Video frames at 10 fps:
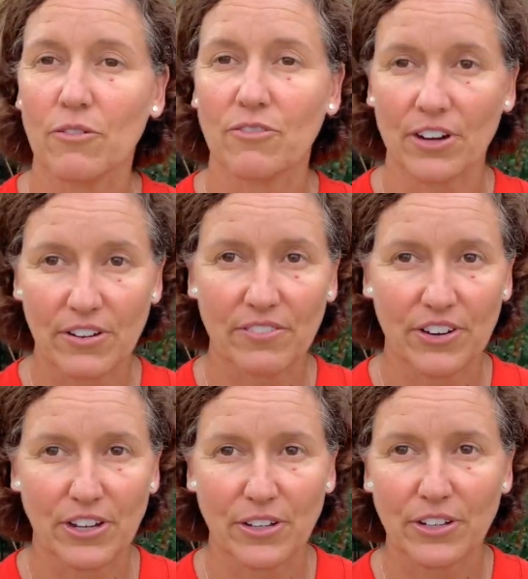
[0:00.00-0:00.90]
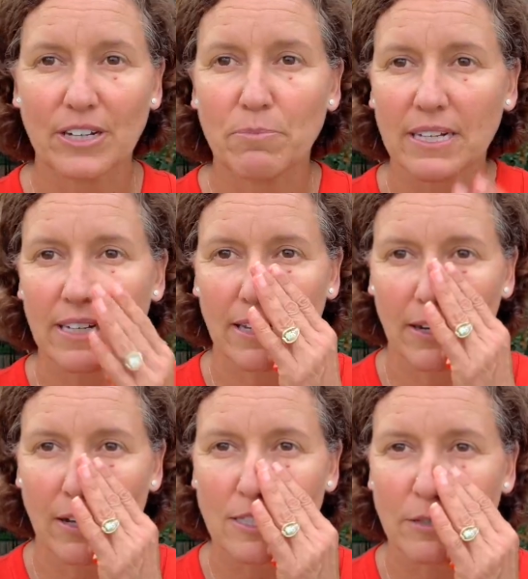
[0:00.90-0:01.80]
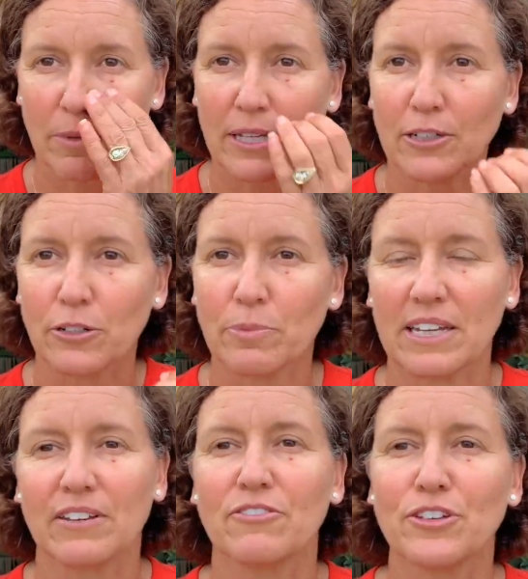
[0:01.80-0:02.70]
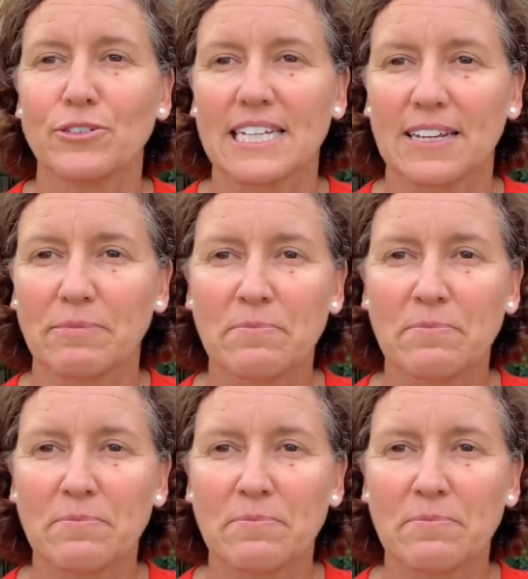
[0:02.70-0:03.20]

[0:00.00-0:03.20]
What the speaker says: very, very good, but it can also be a little bit confusing.